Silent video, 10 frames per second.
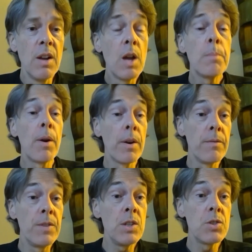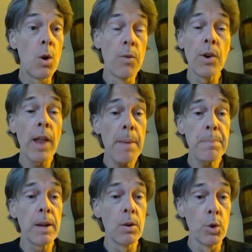part of these
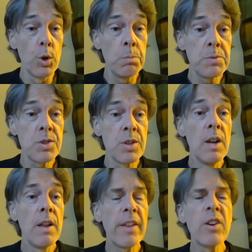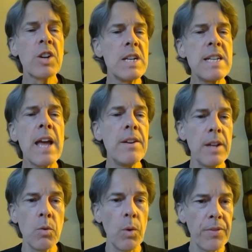overlapping groups that are contending
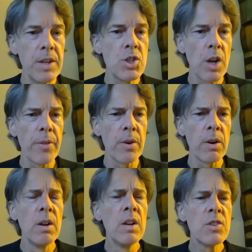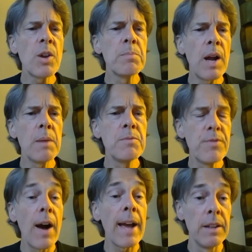with each other, sometimes
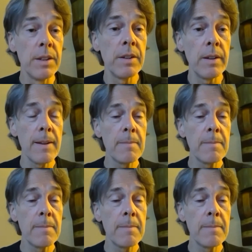violently.